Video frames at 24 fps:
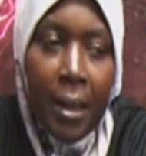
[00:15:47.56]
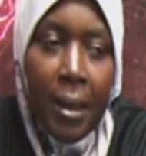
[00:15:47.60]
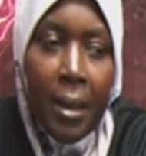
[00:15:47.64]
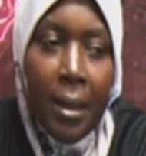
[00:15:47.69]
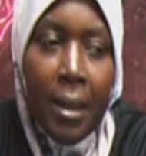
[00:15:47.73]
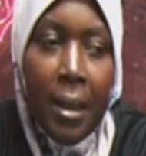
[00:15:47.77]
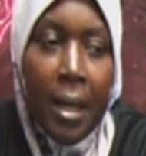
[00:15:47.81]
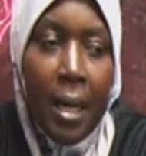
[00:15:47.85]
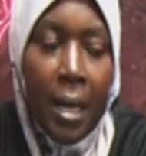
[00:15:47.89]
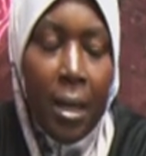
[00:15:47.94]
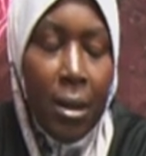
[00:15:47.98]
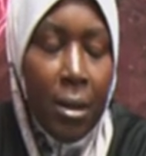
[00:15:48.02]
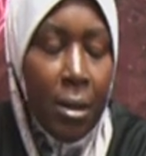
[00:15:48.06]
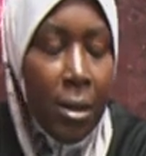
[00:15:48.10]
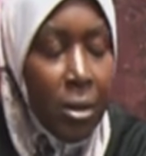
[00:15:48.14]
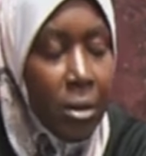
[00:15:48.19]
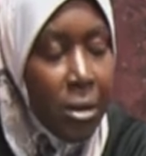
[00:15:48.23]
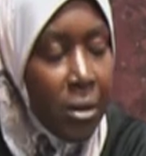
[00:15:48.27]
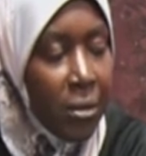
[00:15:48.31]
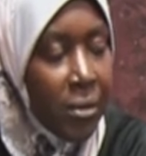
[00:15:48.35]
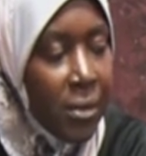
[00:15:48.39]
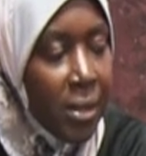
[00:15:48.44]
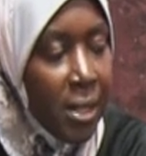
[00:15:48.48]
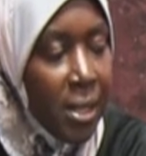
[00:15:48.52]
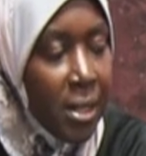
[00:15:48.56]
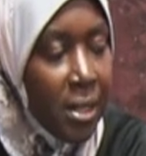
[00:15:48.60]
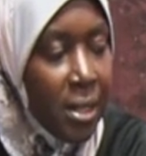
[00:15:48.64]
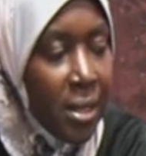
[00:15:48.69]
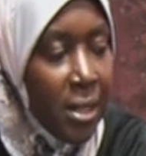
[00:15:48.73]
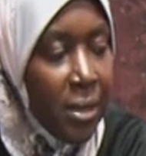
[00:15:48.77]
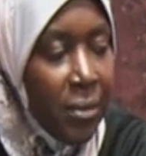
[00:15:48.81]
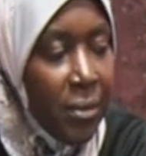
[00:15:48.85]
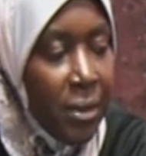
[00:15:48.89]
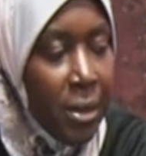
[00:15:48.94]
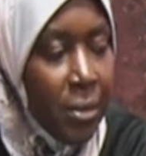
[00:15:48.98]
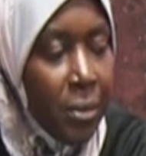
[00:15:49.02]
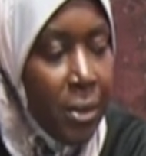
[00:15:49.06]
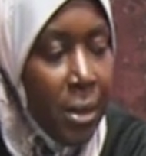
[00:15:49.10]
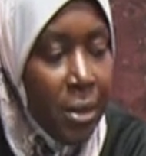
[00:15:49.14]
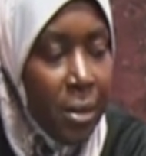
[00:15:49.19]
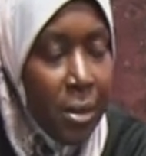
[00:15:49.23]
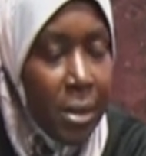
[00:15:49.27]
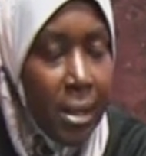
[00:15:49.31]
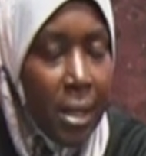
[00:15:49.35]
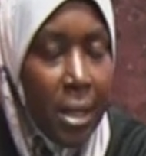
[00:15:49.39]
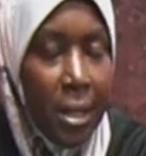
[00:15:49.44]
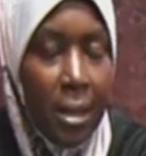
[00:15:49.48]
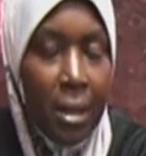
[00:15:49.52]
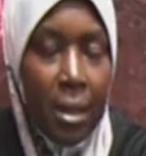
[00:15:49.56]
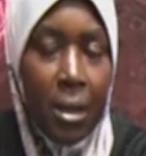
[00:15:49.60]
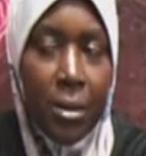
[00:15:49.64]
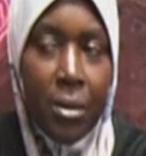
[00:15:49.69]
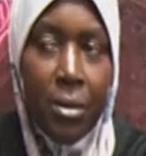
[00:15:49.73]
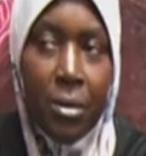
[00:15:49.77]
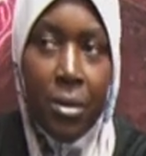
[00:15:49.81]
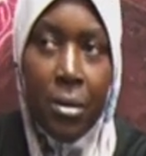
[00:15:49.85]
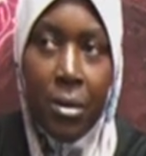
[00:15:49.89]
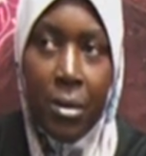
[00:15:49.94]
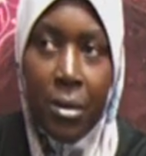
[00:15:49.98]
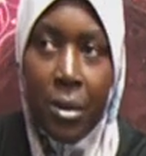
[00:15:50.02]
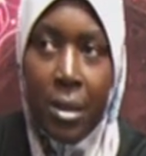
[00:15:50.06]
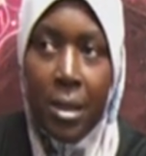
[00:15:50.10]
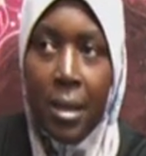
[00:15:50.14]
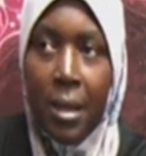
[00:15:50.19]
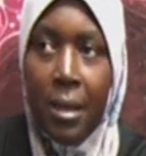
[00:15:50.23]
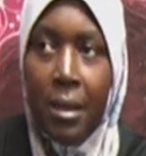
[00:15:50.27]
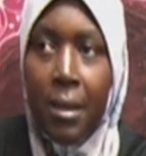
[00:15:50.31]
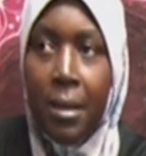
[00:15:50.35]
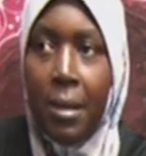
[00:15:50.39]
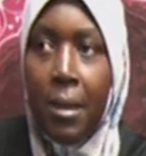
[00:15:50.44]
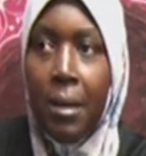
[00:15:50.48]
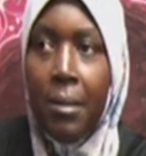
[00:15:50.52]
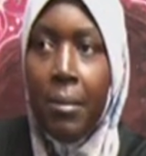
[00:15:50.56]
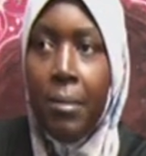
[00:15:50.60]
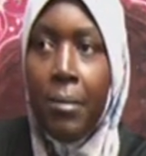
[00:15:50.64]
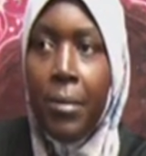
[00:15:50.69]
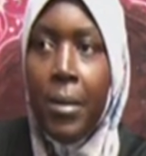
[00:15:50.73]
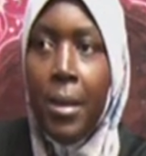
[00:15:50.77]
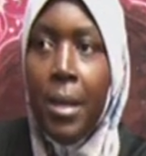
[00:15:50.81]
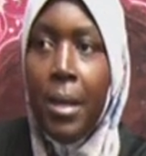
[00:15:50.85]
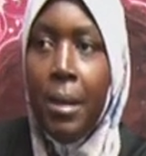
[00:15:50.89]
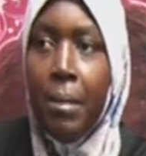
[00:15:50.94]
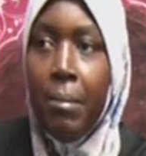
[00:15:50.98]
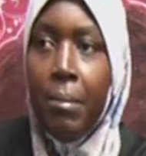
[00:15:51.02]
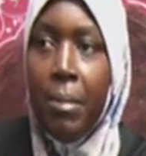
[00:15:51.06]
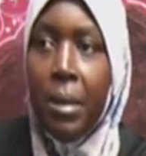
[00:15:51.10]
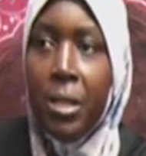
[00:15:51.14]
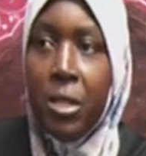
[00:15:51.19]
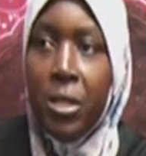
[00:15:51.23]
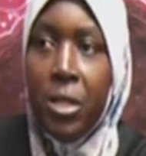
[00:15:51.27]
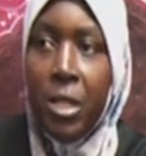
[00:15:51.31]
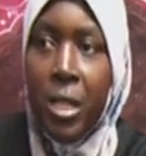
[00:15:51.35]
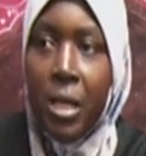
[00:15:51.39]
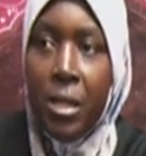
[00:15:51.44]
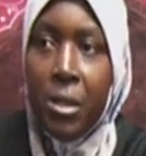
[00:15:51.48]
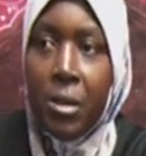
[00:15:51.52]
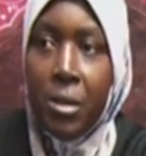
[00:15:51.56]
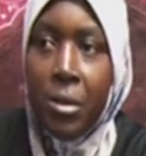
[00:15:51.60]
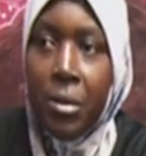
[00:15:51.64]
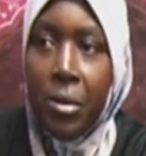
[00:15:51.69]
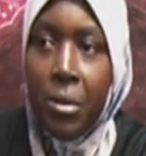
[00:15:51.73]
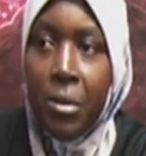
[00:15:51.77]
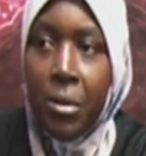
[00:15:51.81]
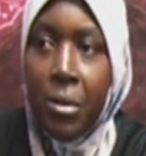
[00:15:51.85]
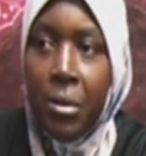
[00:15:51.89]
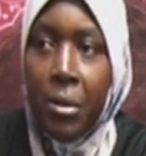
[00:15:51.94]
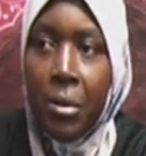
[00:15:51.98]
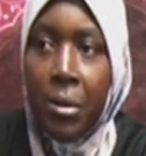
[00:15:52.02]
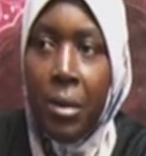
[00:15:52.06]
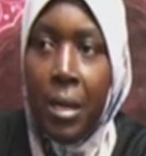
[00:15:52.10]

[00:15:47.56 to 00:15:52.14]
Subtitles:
Mm. A lot of sensitivity. We are not saying that you don't take them, but just know